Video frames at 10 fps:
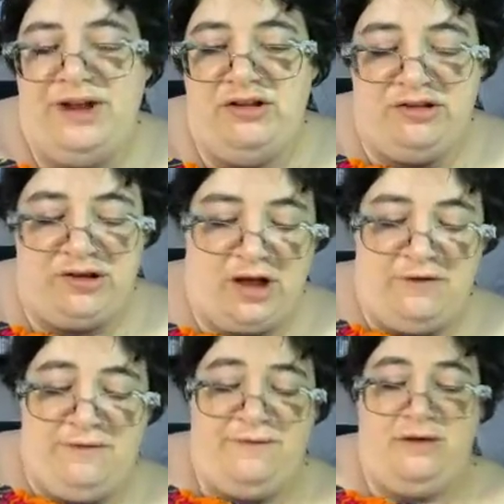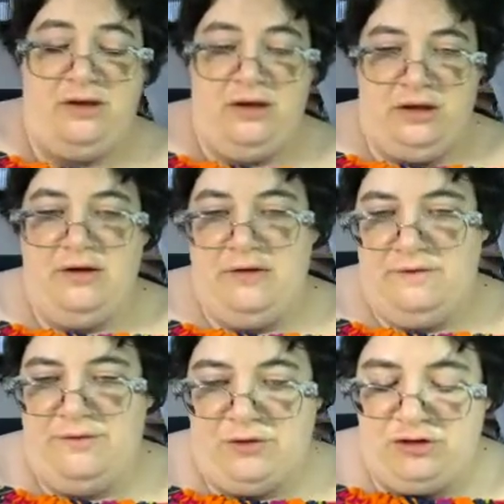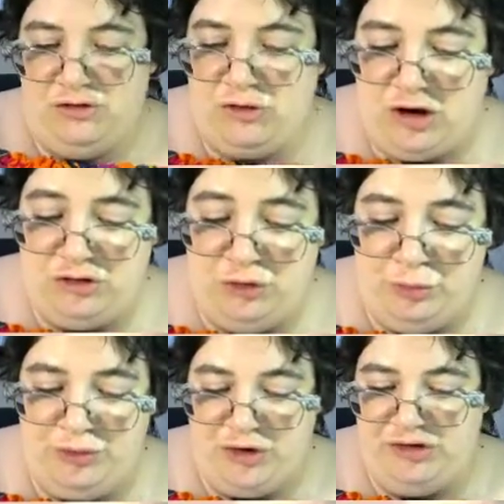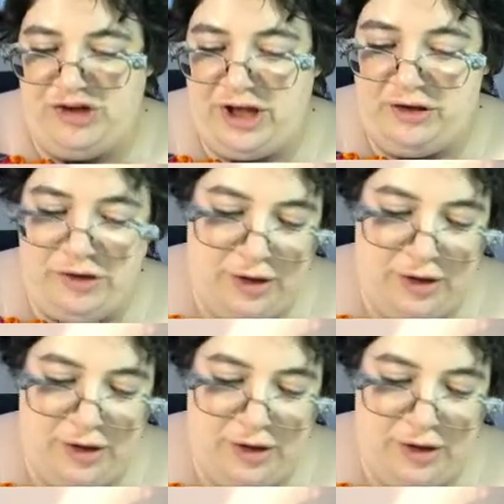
stuff for a structural project.